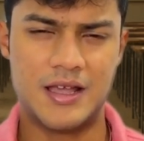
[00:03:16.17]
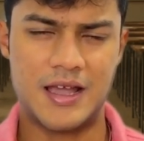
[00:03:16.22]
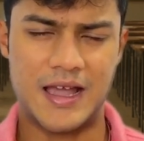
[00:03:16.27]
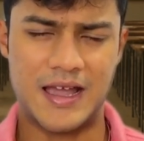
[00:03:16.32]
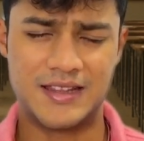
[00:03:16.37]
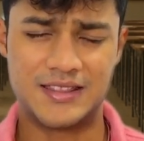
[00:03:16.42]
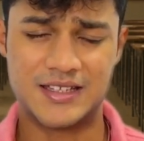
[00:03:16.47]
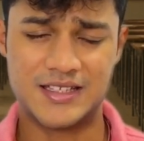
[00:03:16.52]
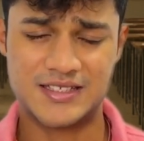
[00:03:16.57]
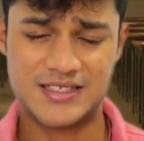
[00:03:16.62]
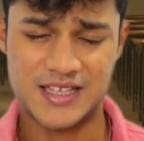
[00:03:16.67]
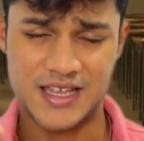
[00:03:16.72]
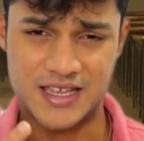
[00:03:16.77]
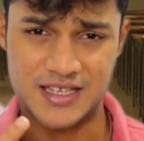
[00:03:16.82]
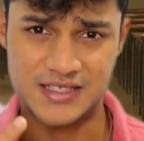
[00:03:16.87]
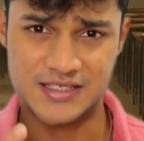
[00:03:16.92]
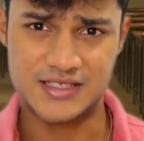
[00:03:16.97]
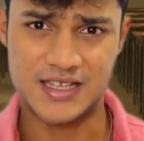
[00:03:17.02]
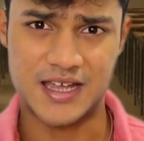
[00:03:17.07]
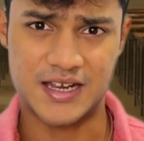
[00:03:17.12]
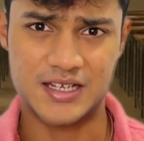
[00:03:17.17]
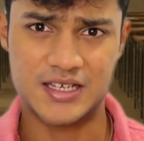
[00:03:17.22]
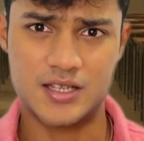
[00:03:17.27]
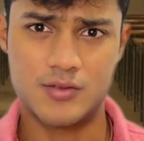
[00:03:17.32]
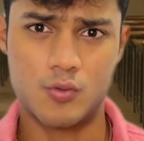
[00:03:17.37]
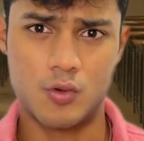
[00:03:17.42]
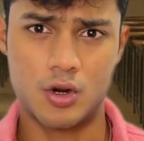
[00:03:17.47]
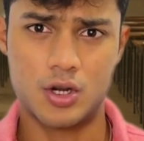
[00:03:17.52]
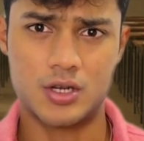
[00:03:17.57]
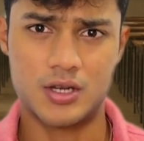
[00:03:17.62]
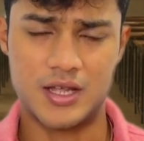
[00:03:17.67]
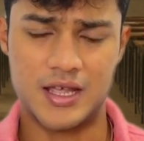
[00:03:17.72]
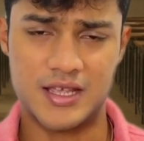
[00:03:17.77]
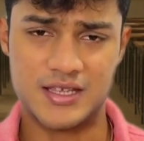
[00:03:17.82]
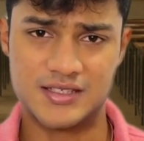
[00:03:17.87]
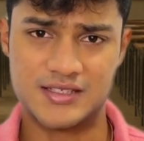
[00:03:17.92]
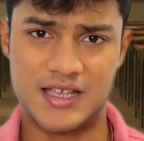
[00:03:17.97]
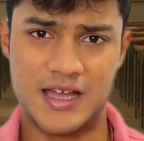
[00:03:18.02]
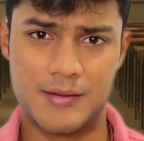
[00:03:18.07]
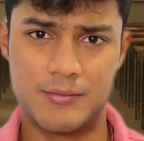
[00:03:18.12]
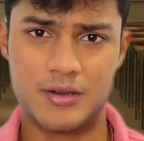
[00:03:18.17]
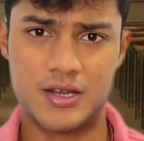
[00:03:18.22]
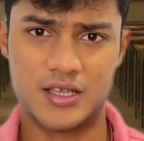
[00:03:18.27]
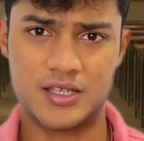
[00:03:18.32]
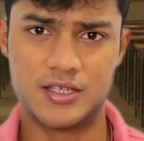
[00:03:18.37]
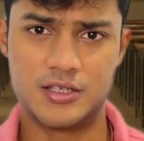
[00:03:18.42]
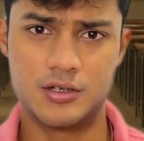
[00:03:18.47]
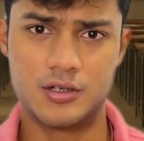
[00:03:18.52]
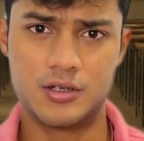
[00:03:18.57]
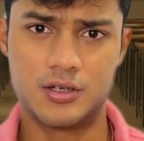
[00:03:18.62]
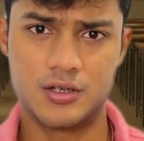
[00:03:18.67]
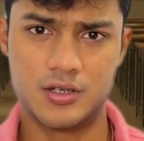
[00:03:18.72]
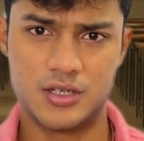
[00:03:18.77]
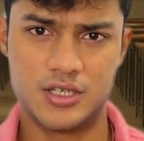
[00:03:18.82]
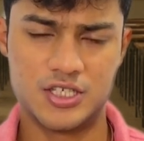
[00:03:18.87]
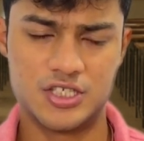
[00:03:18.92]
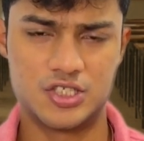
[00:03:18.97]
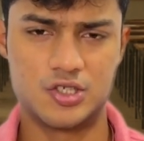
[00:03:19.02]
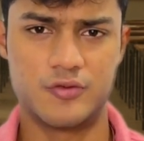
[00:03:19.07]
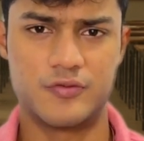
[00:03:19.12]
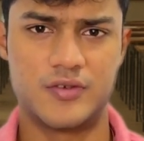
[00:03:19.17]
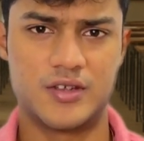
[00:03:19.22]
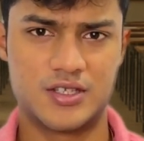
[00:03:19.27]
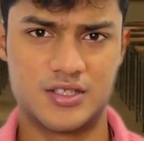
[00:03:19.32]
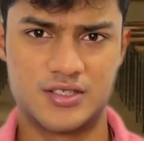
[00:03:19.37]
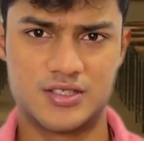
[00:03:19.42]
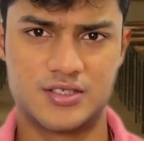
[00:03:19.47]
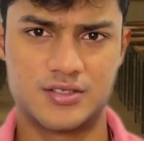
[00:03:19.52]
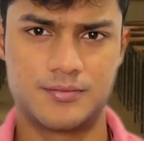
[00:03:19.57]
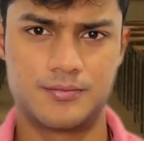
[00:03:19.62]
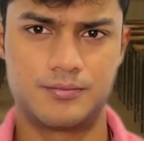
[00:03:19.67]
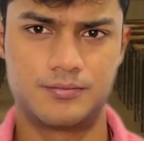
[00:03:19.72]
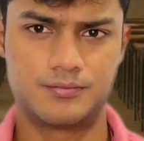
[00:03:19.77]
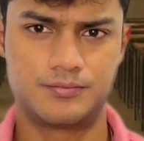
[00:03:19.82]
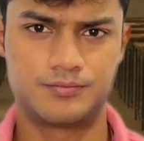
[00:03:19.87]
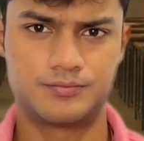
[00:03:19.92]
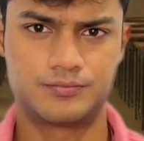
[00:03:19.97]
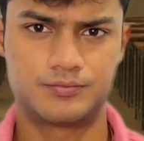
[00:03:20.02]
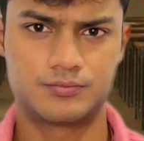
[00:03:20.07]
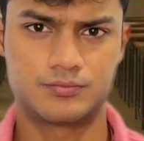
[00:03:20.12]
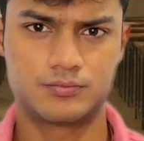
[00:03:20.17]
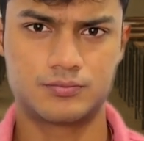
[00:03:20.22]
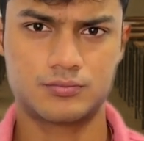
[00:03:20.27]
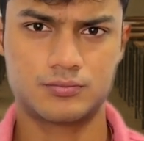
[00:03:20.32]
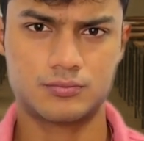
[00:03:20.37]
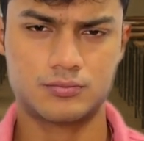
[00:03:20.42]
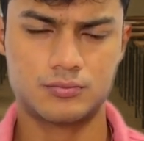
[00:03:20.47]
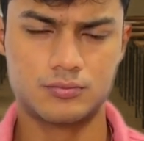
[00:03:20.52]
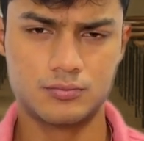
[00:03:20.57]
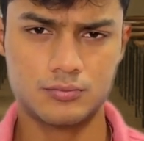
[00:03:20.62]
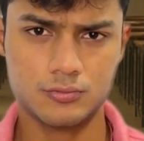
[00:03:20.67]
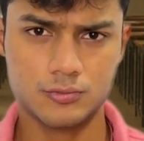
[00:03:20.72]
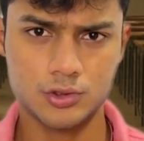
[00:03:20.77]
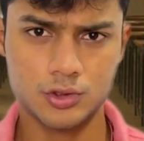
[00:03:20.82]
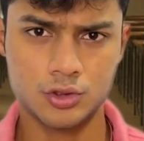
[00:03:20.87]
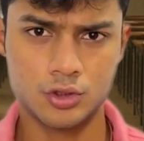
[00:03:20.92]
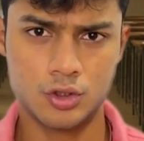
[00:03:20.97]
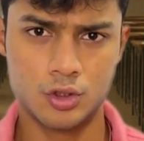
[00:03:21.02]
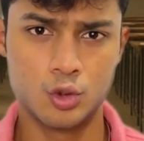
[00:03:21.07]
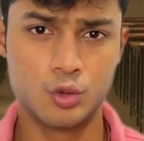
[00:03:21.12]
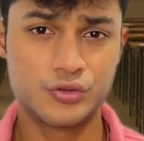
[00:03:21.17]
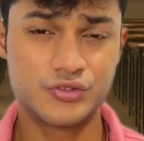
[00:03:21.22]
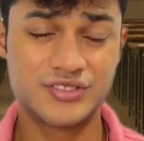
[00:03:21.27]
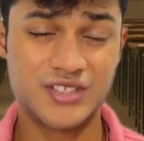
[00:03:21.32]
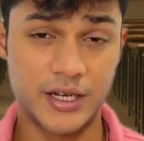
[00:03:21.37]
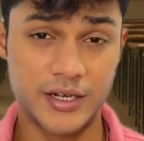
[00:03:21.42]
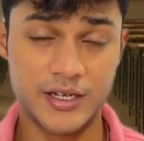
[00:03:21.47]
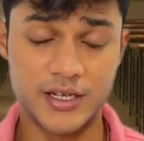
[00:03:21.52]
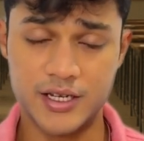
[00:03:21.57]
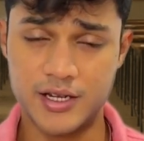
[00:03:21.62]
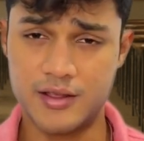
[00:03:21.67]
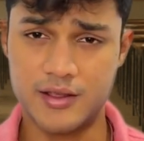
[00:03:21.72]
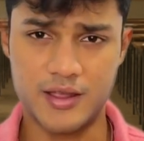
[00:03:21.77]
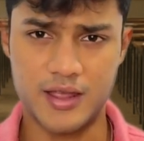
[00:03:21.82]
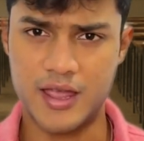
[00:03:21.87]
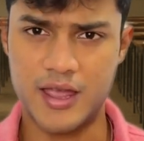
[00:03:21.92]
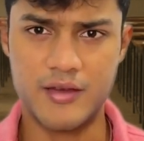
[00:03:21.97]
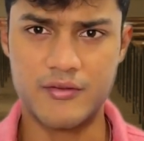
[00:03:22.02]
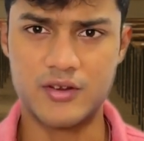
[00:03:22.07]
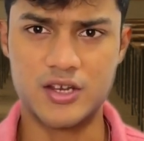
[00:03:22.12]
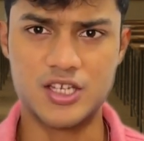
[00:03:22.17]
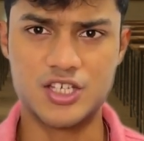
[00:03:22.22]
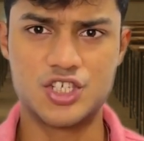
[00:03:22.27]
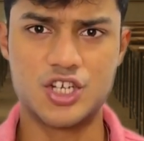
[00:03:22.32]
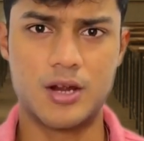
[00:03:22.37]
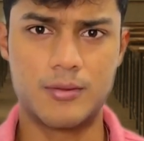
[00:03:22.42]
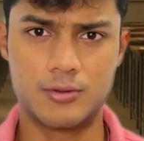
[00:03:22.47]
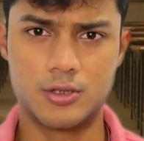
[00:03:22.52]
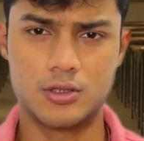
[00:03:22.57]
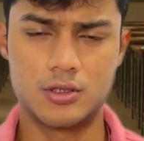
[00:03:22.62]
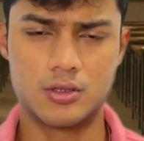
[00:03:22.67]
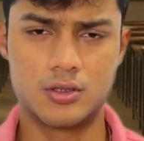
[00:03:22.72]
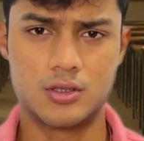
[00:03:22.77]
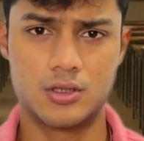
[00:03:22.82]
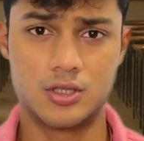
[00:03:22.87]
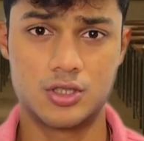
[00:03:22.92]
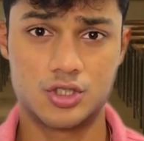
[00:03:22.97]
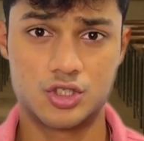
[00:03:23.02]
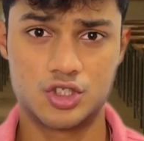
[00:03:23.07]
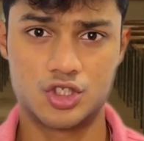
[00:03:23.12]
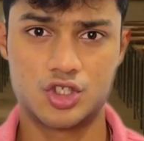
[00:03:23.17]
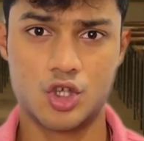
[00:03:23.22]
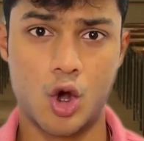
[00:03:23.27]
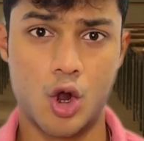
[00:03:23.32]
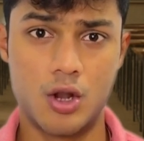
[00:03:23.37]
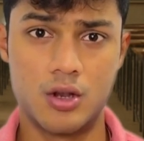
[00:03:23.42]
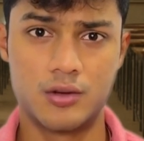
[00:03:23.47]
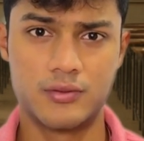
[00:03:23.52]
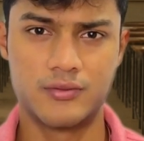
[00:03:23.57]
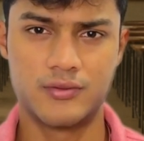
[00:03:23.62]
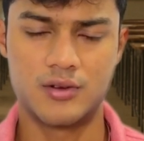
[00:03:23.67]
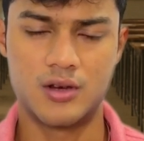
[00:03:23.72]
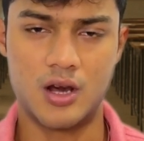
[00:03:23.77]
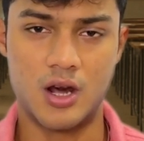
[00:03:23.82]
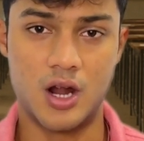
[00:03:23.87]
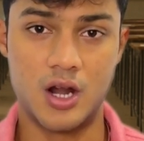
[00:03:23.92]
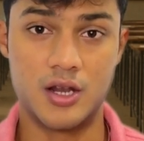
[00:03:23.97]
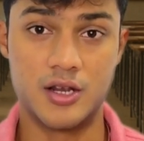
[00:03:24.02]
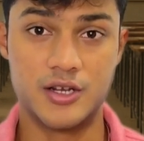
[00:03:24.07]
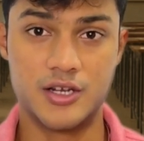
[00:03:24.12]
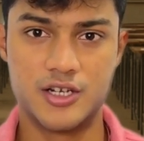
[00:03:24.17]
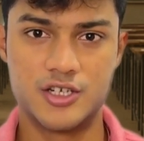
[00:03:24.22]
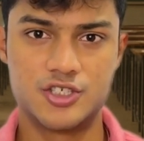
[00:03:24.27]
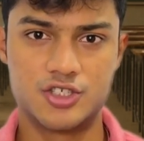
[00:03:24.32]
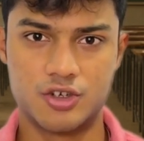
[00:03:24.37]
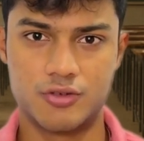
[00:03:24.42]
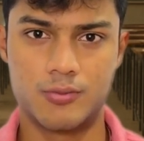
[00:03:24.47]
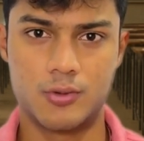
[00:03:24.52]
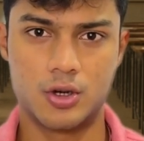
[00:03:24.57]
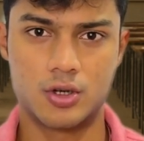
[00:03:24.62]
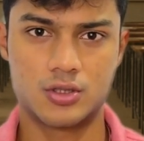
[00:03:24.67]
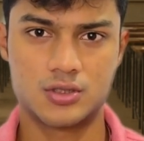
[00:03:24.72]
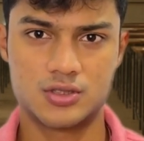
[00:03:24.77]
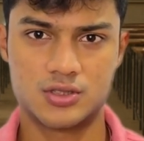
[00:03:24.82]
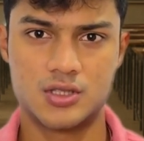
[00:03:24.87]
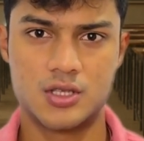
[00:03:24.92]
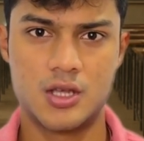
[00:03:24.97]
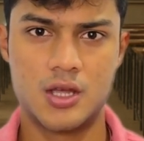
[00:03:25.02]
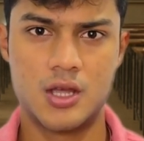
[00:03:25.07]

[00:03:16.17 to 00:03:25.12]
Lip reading: And that's exactly what exam tech here is to fix. You've studied every chapter, solved hundreds of mocks.